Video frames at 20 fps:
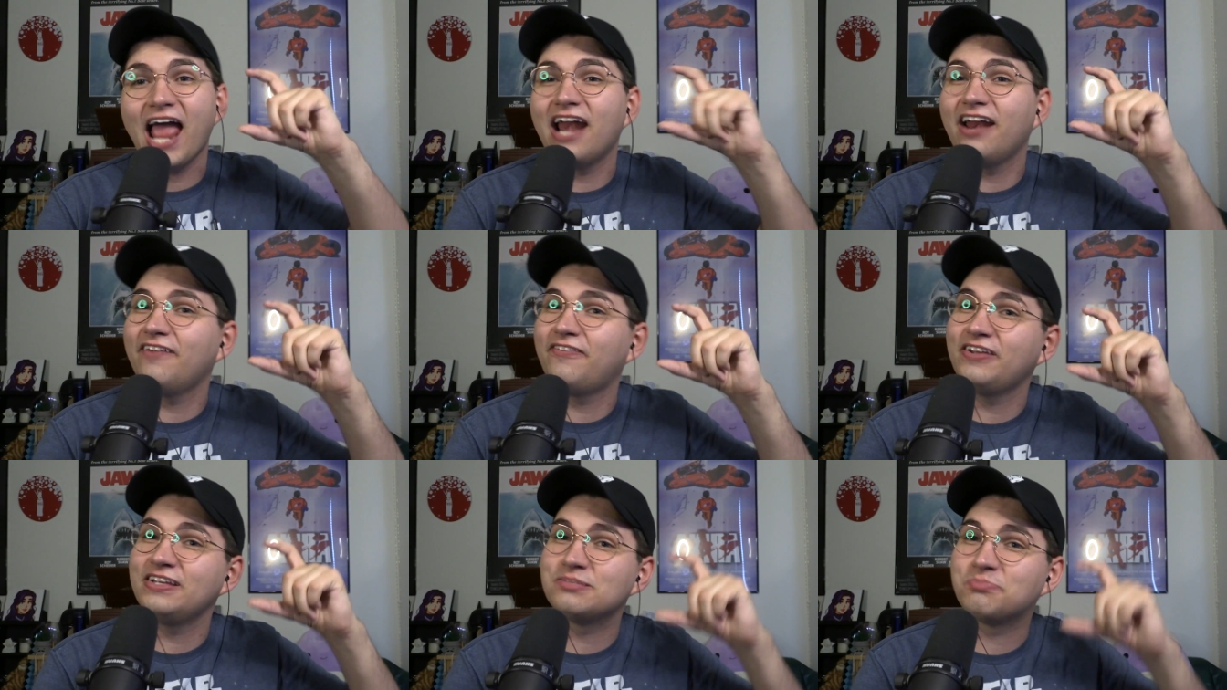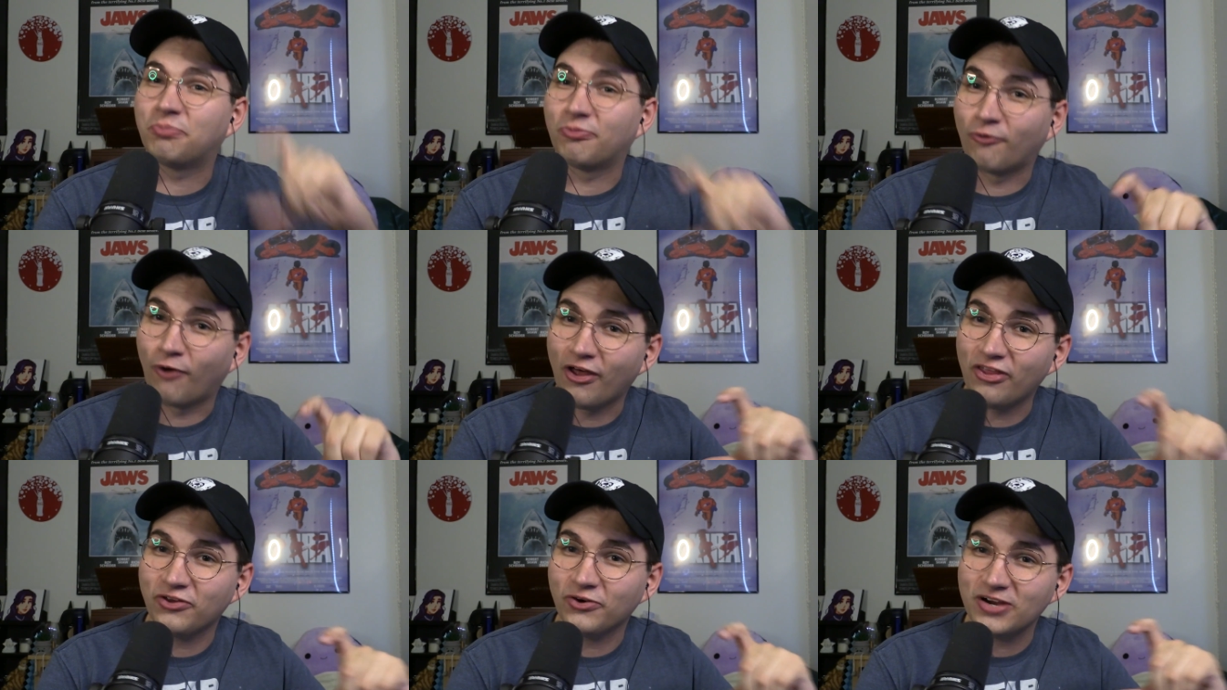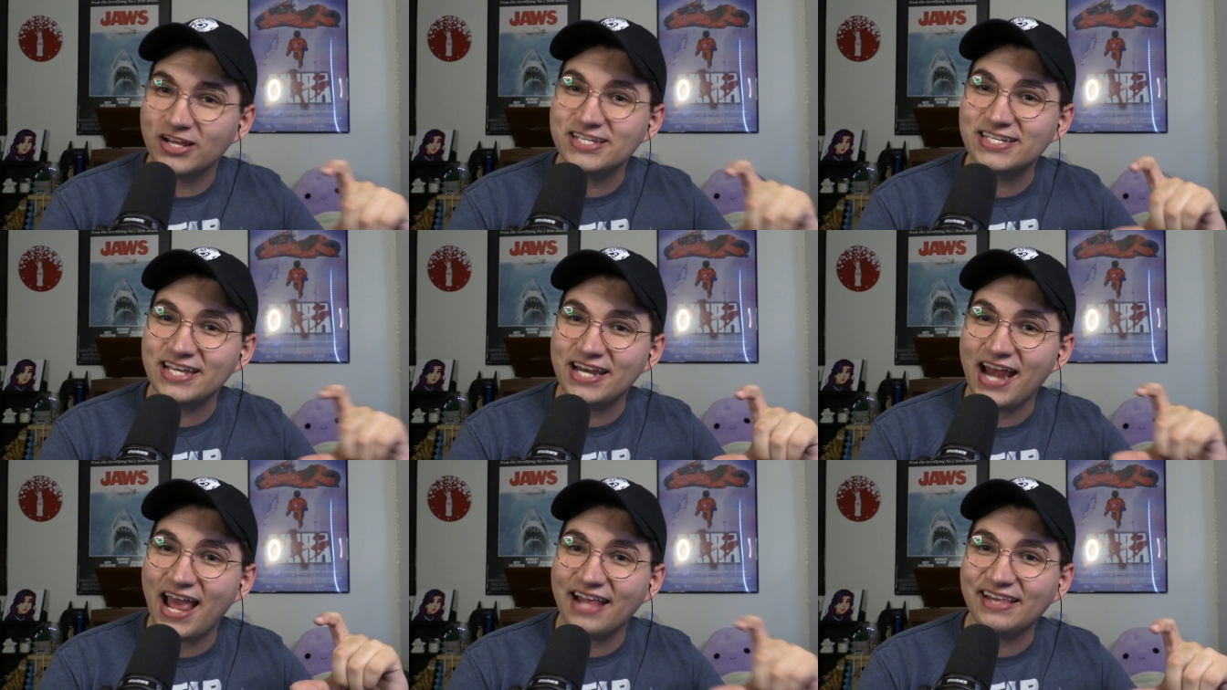And if his brother
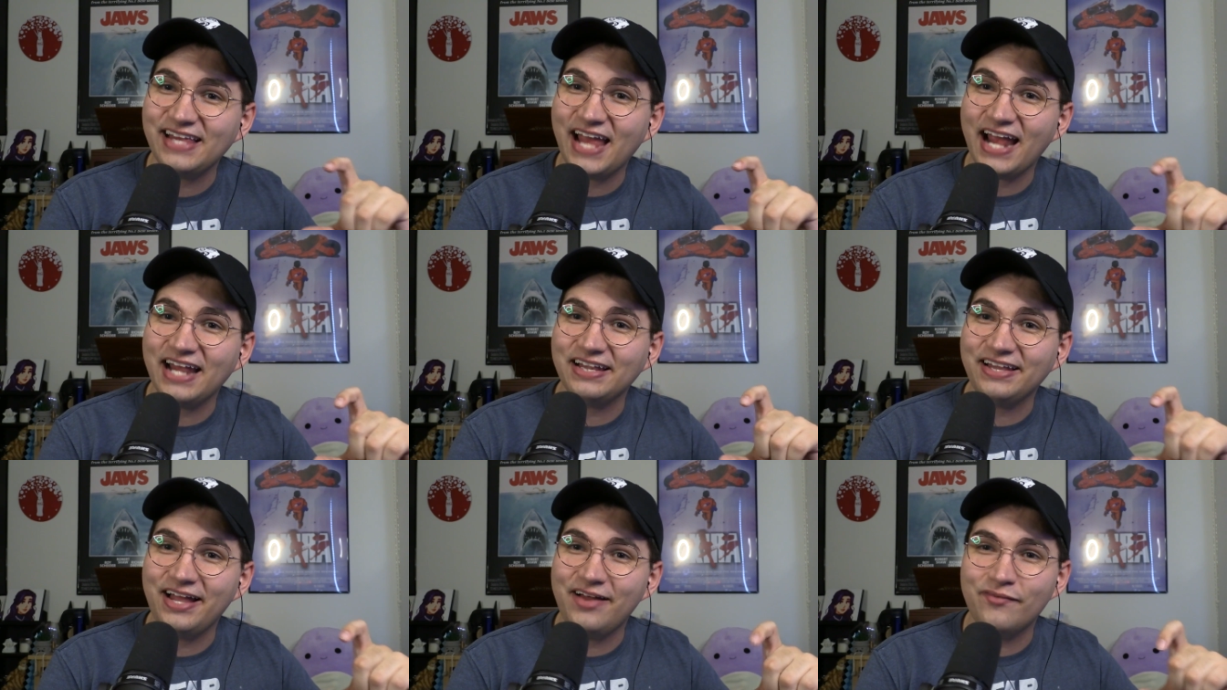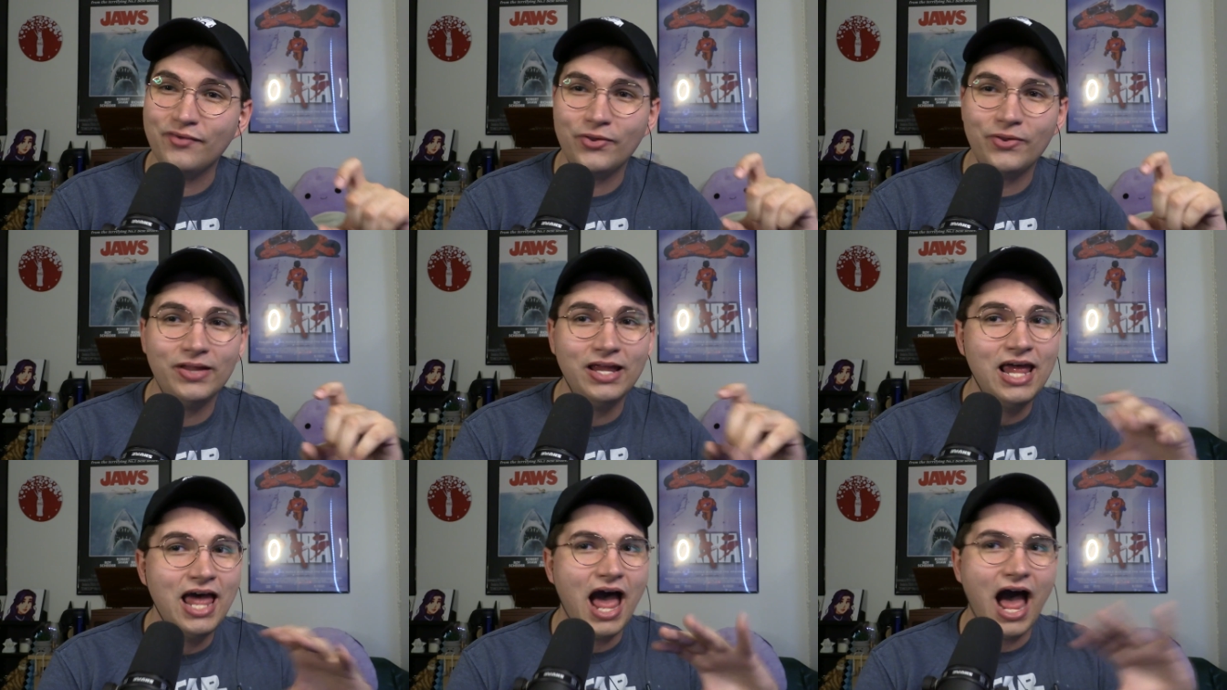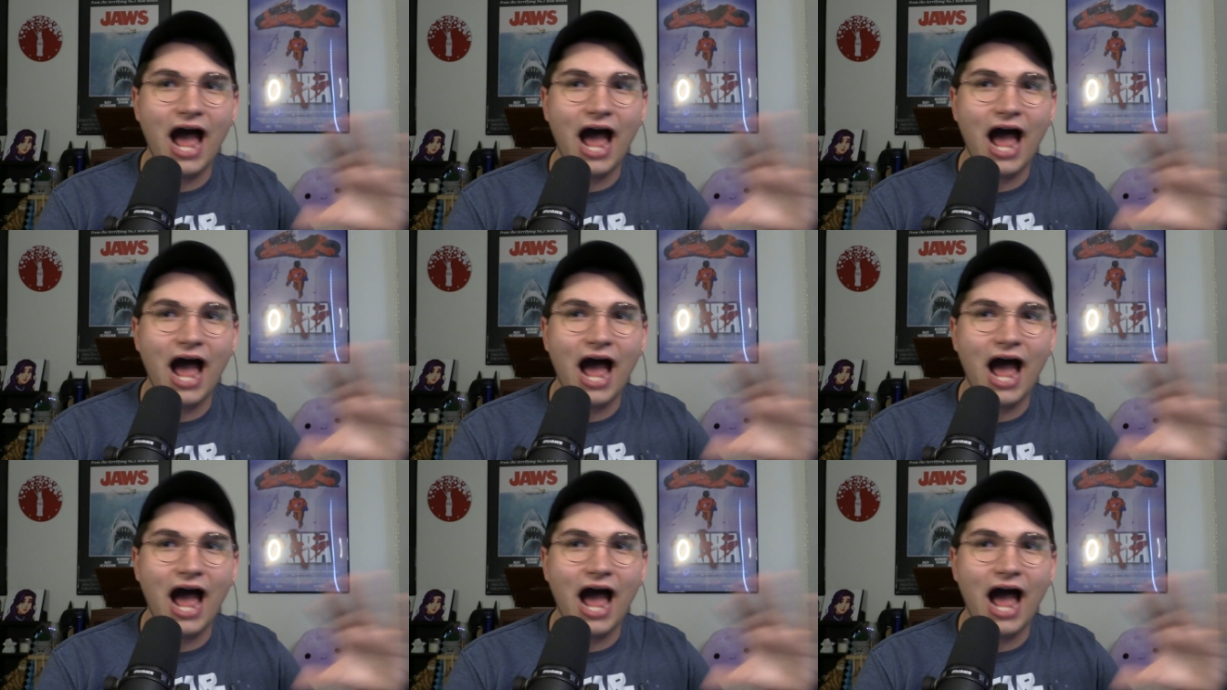isn't at that level,